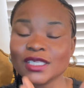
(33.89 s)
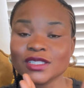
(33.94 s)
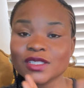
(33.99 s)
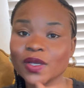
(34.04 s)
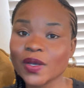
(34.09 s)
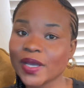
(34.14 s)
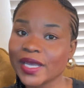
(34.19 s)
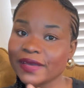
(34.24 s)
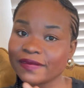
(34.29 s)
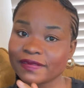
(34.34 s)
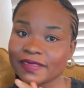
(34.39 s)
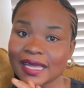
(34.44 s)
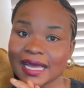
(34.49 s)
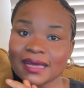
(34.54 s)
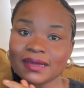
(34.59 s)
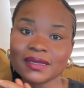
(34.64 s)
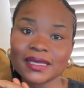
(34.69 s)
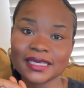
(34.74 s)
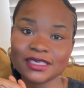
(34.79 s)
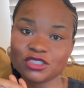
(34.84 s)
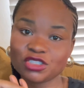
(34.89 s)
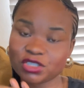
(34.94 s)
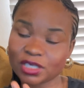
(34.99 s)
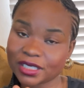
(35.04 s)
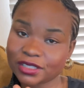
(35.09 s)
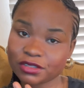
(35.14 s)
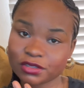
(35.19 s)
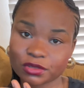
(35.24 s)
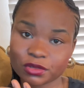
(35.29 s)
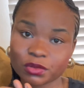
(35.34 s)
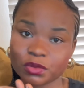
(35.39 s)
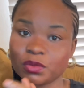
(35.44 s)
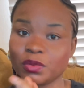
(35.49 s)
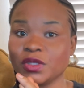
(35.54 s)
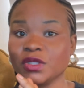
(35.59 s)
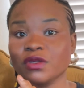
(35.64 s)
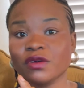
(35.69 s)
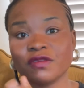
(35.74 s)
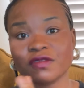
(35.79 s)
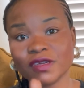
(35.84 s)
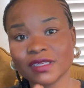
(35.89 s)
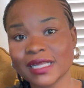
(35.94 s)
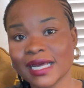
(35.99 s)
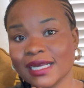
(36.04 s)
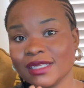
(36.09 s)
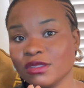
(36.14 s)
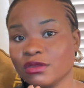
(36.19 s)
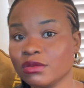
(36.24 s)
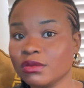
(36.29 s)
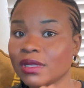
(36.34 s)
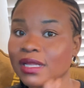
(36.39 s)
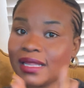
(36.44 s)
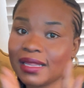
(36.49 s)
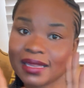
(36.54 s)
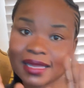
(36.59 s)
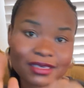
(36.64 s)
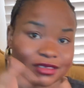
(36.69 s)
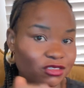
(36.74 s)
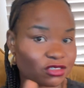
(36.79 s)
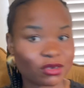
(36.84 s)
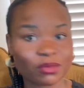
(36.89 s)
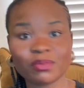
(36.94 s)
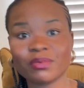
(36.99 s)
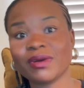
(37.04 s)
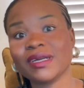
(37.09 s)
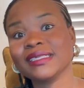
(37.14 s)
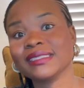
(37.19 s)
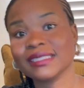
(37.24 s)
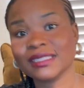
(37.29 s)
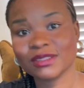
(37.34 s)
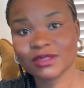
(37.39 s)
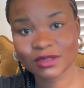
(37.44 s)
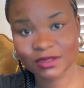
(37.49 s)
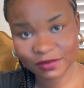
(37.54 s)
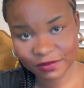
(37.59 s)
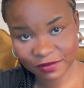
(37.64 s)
So if that interests you, with no further ado, let's jump right into the